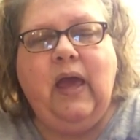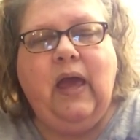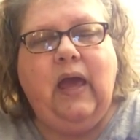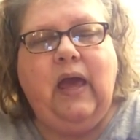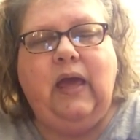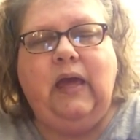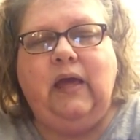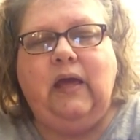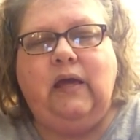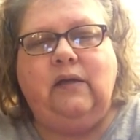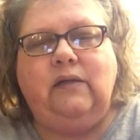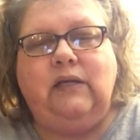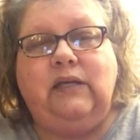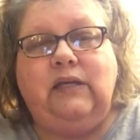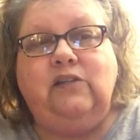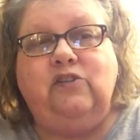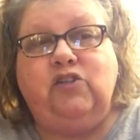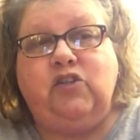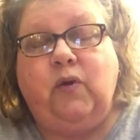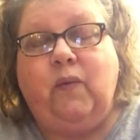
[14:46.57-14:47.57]
And
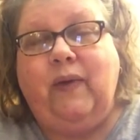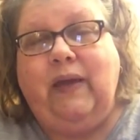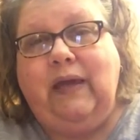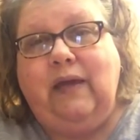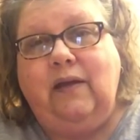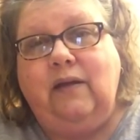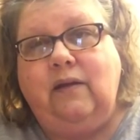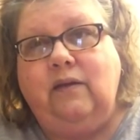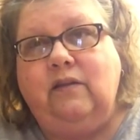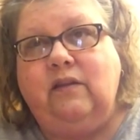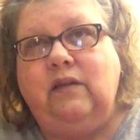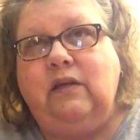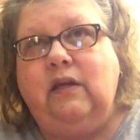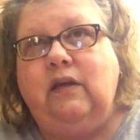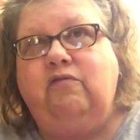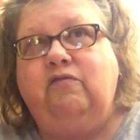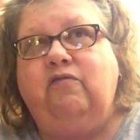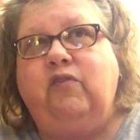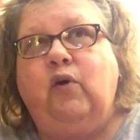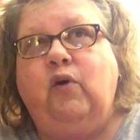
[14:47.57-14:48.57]
in Joanne, the
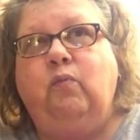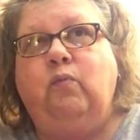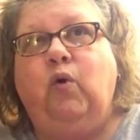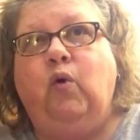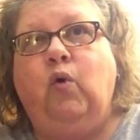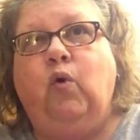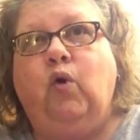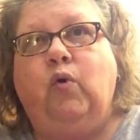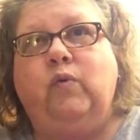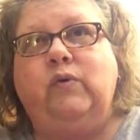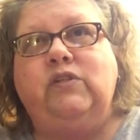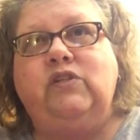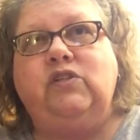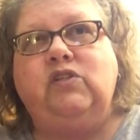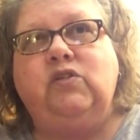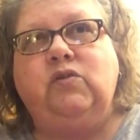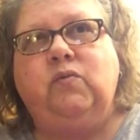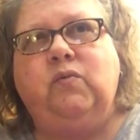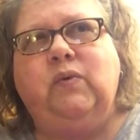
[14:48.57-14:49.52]
foam core was